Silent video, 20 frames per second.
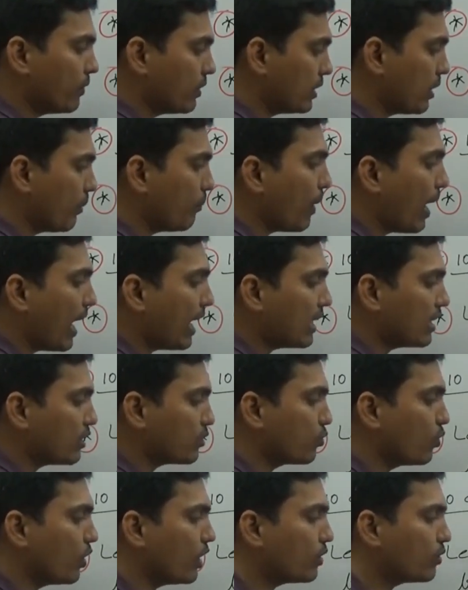the bank
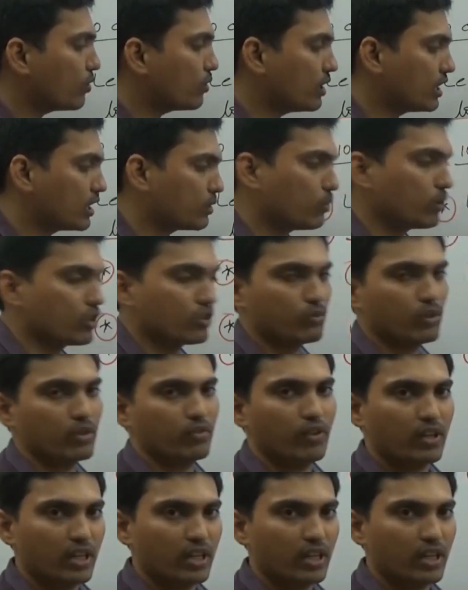is going to disbursement.